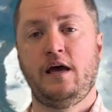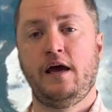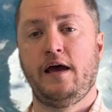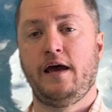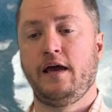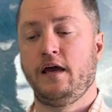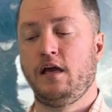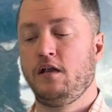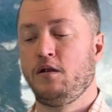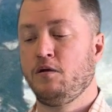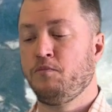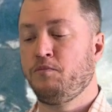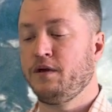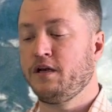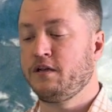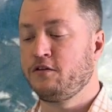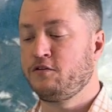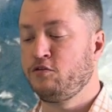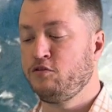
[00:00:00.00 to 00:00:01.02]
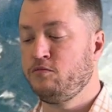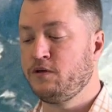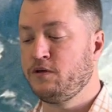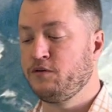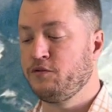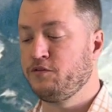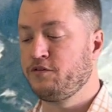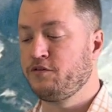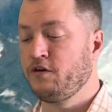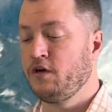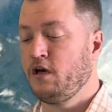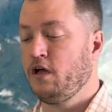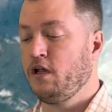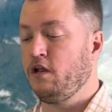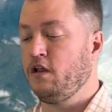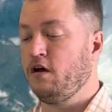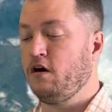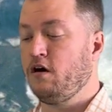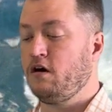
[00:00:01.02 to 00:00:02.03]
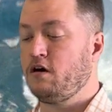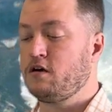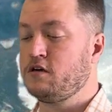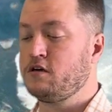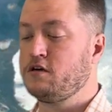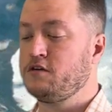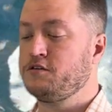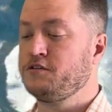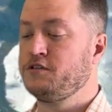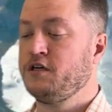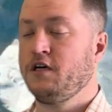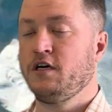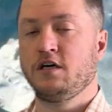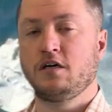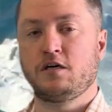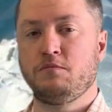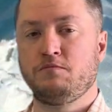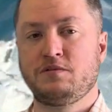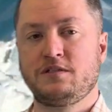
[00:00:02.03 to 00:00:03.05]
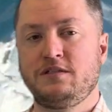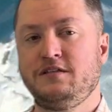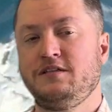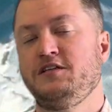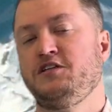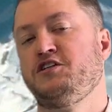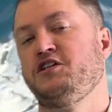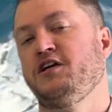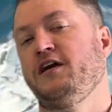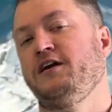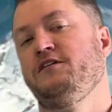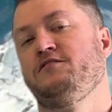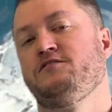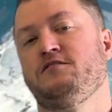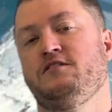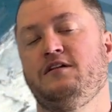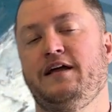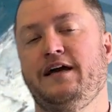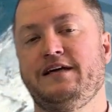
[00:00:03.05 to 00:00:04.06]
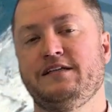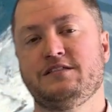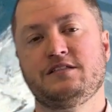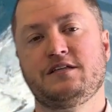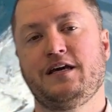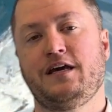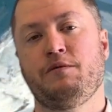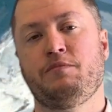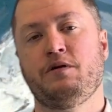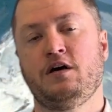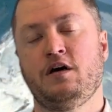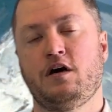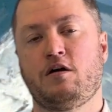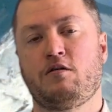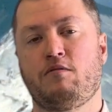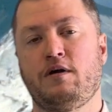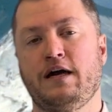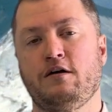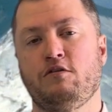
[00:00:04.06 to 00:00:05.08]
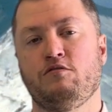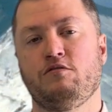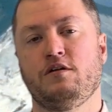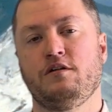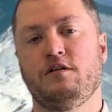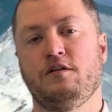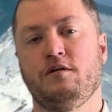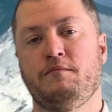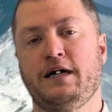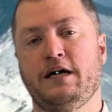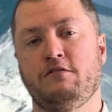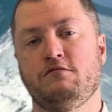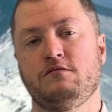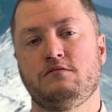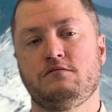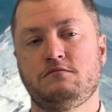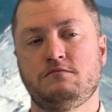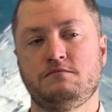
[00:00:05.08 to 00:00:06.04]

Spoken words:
and Pinatubo's lahars completely changed the landscape around the mountain.